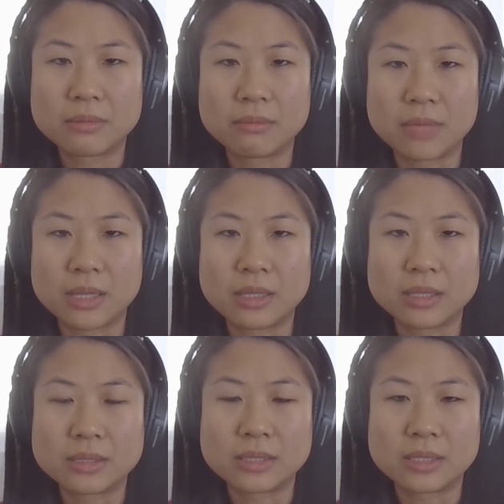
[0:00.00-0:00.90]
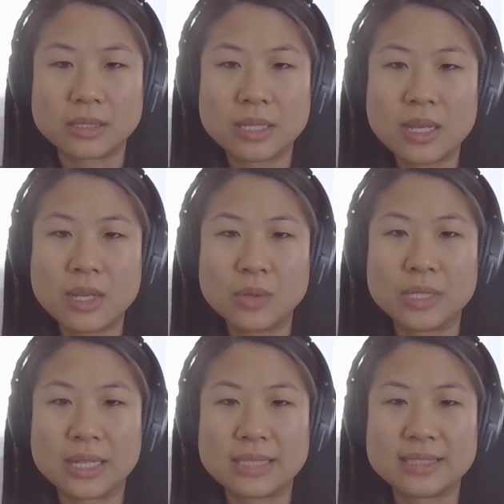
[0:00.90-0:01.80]
methods, and
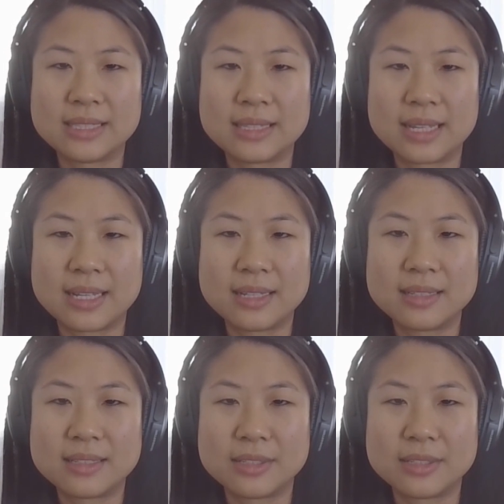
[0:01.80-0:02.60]
realizing that